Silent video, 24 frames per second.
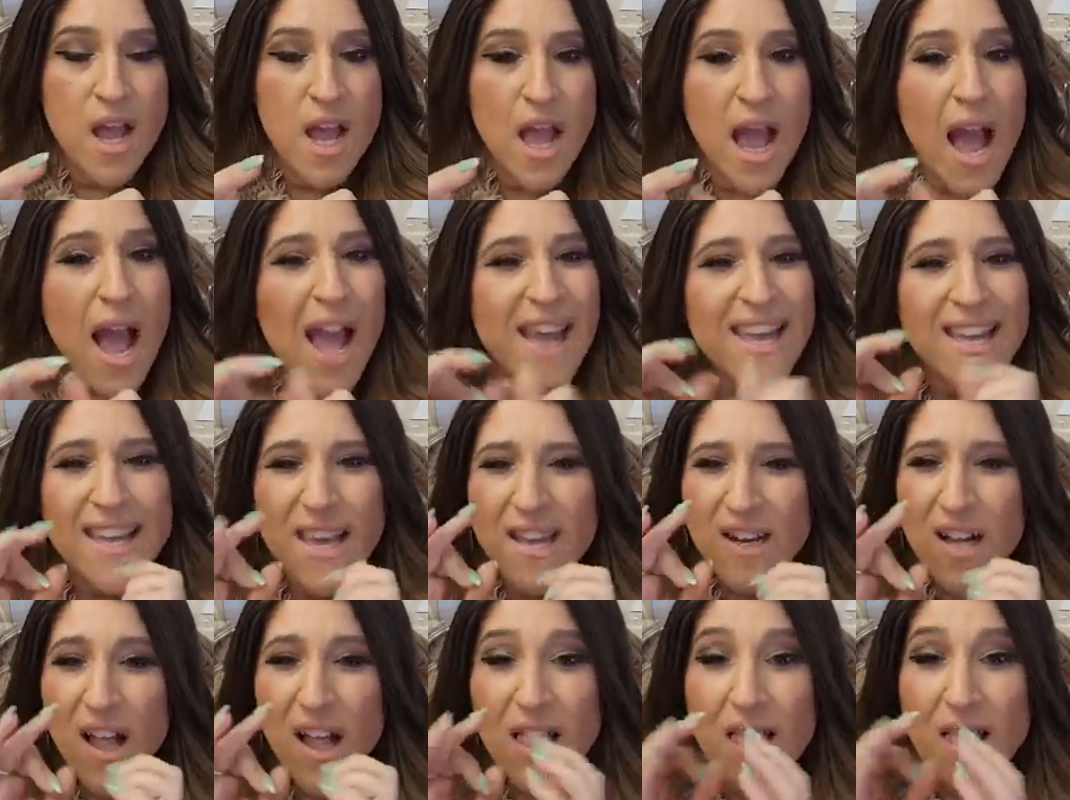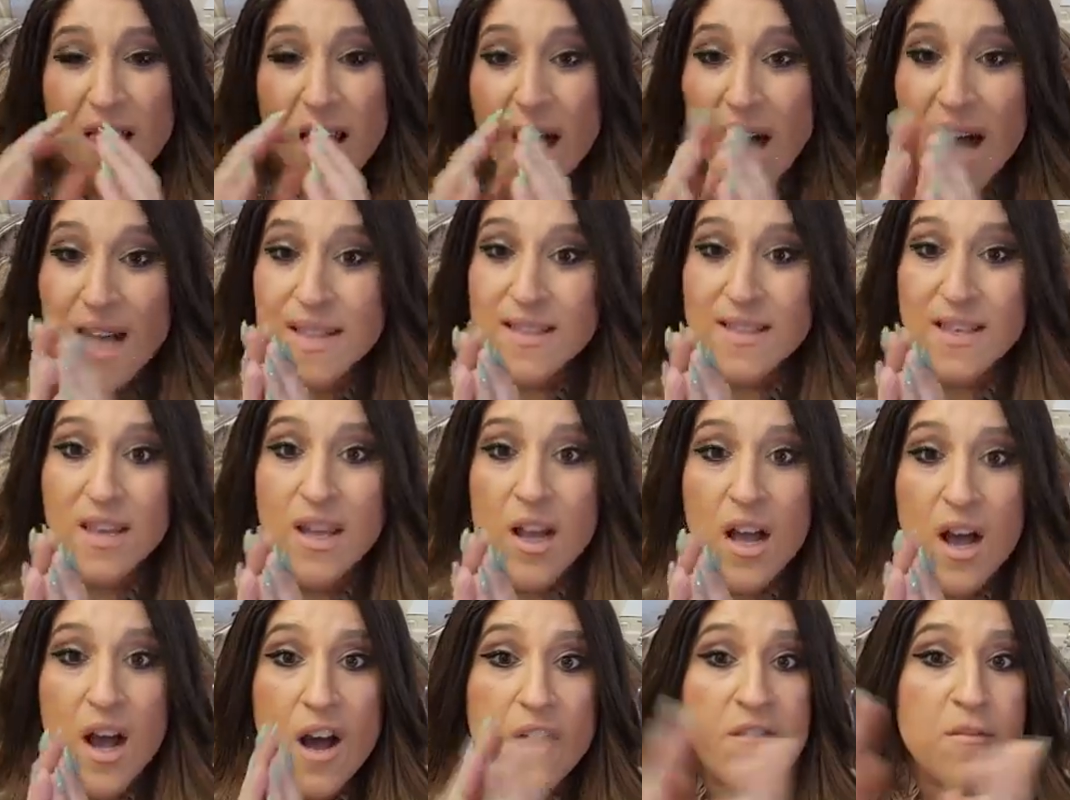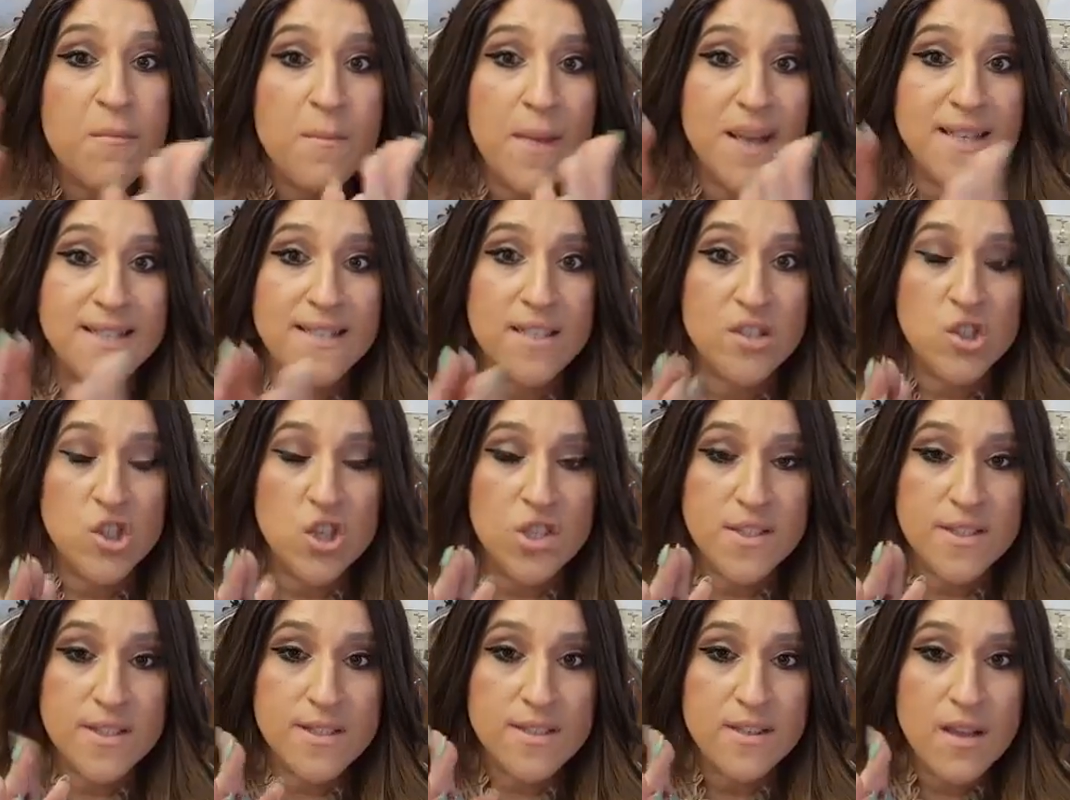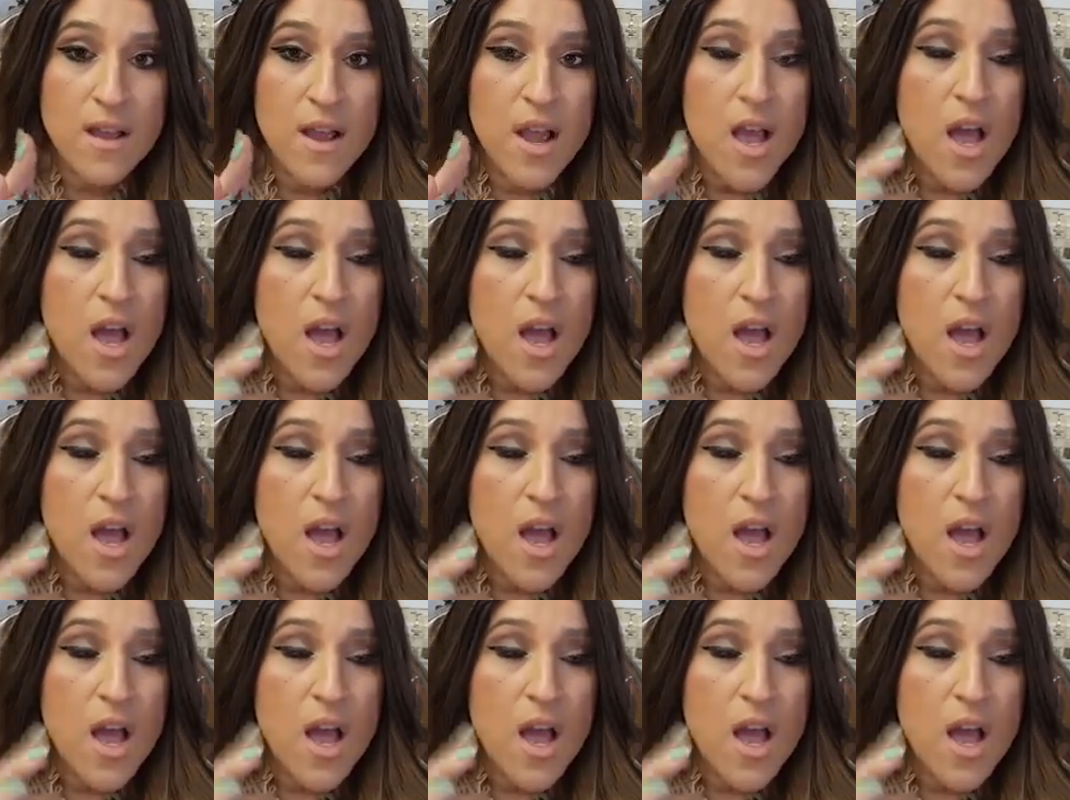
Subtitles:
I get a lot of messages,